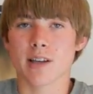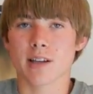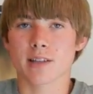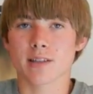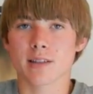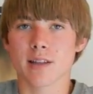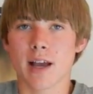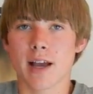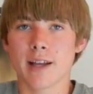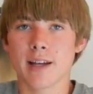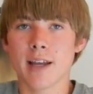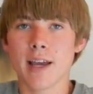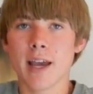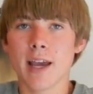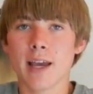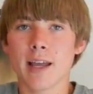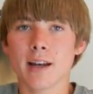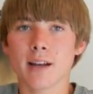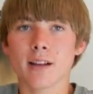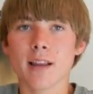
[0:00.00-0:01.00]
X Lion,
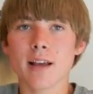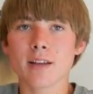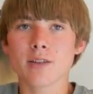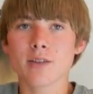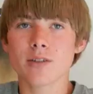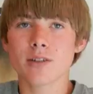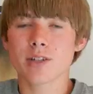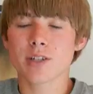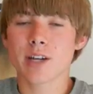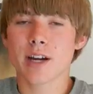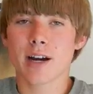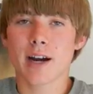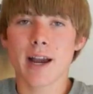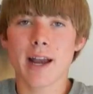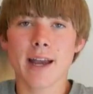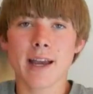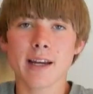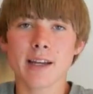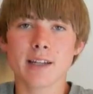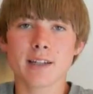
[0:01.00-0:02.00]
and it allows you to share
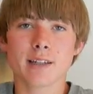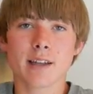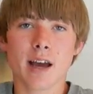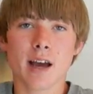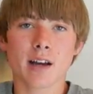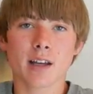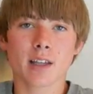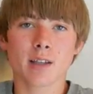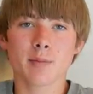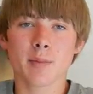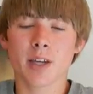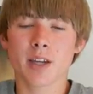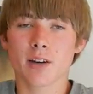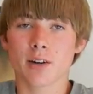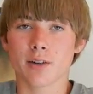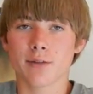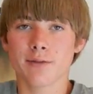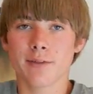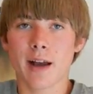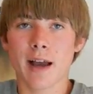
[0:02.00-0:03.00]
any document
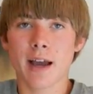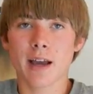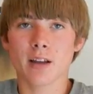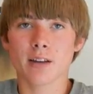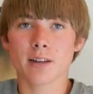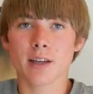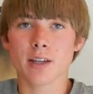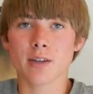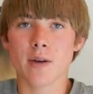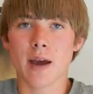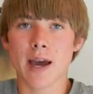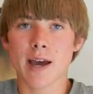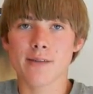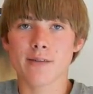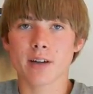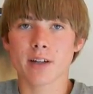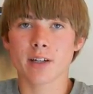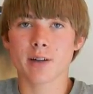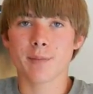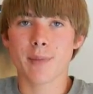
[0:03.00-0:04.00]
or file that you have
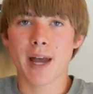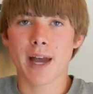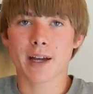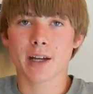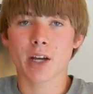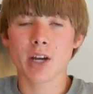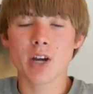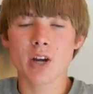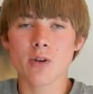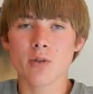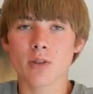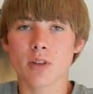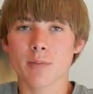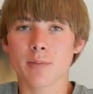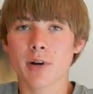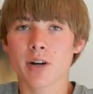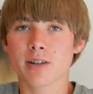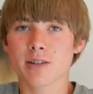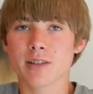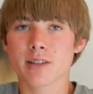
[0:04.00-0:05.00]
on your Mac with a
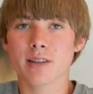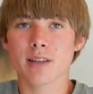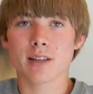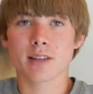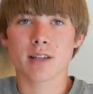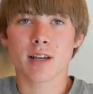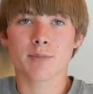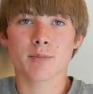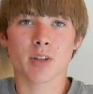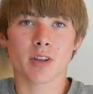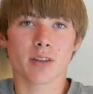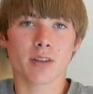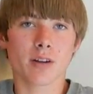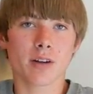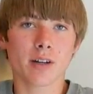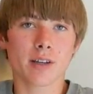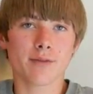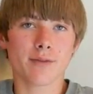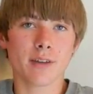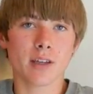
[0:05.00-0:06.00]
person that's up to
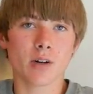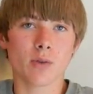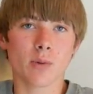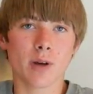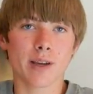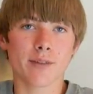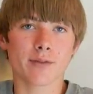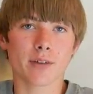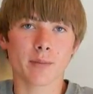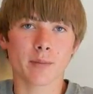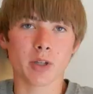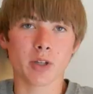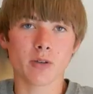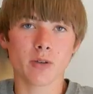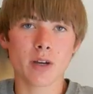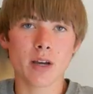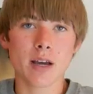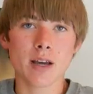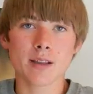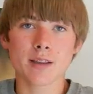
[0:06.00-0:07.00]
30 feet away from you.
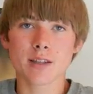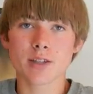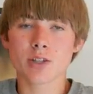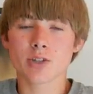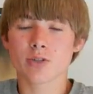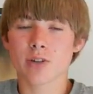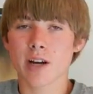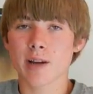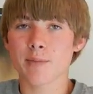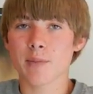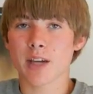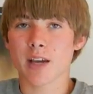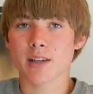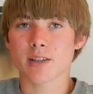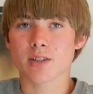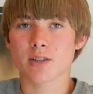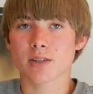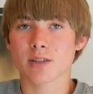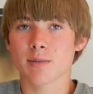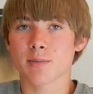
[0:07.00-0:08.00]
This is great
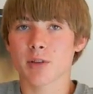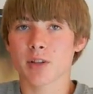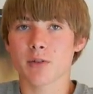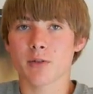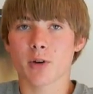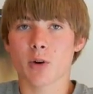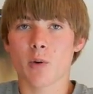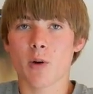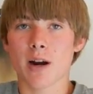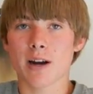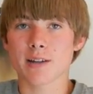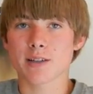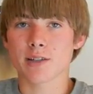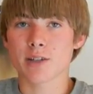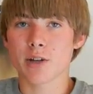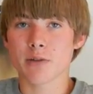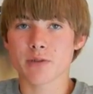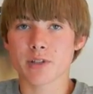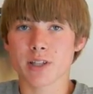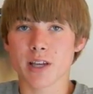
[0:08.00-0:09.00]
because it simply requires
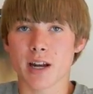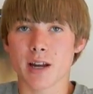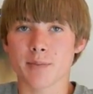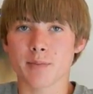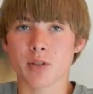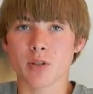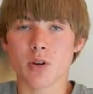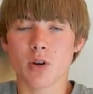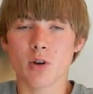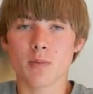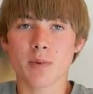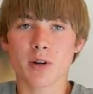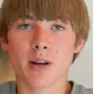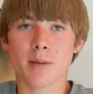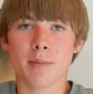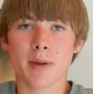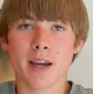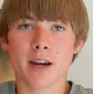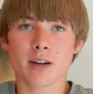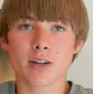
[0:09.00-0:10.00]
no setup. You open
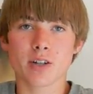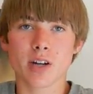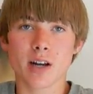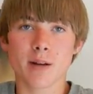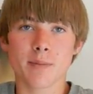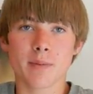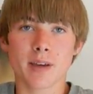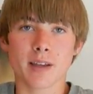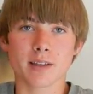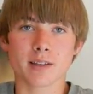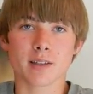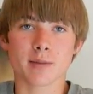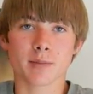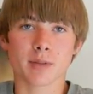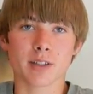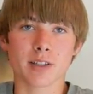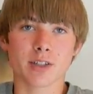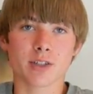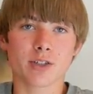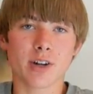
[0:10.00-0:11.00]
up AirDrop and
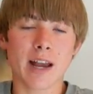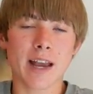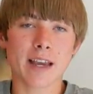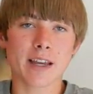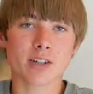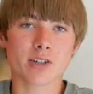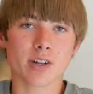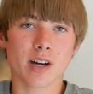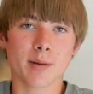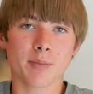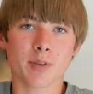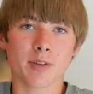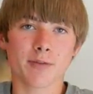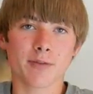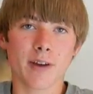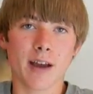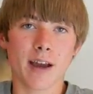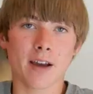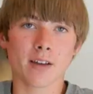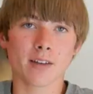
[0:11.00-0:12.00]
simply drag and drop the
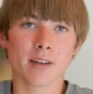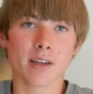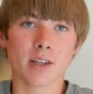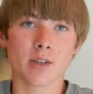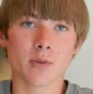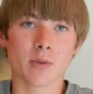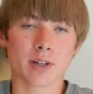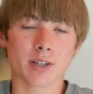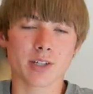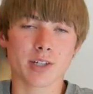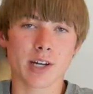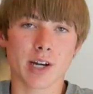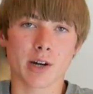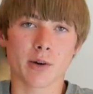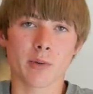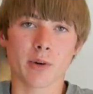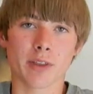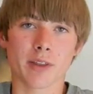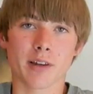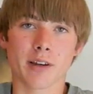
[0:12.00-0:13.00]
file that you want to share
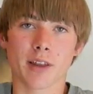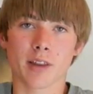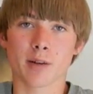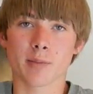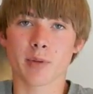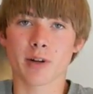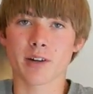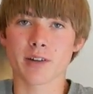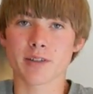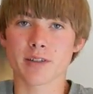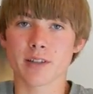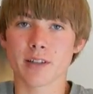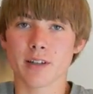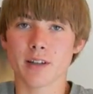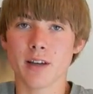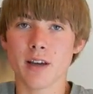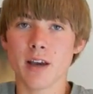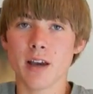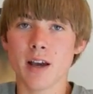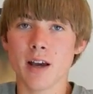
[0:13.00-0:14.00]
with another person.
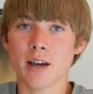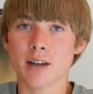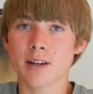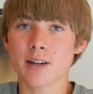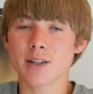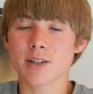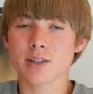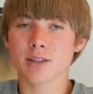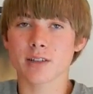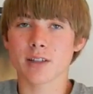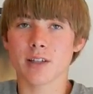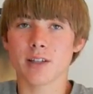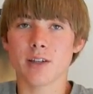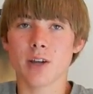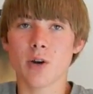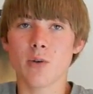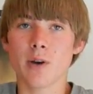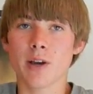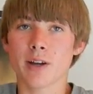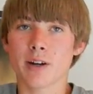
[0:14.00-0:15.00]
Additionally,
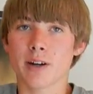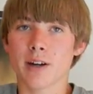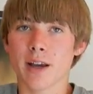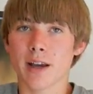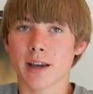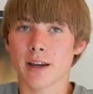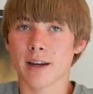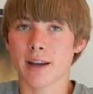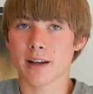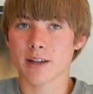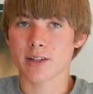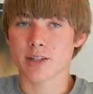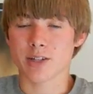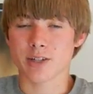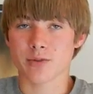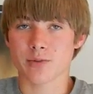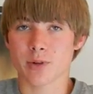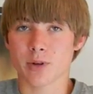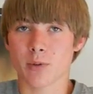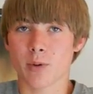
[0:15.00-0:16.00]
no internet connection
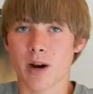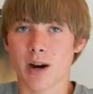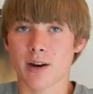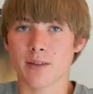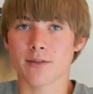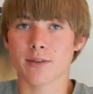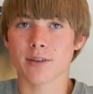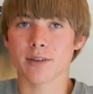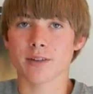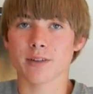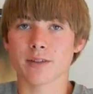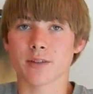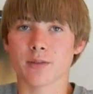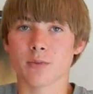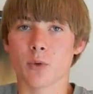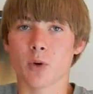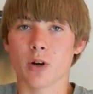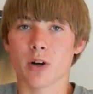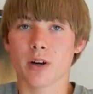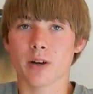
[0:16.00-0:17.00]
is required for this
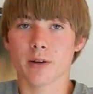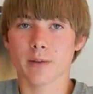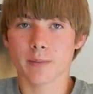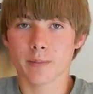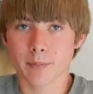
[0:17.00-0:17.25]
to work.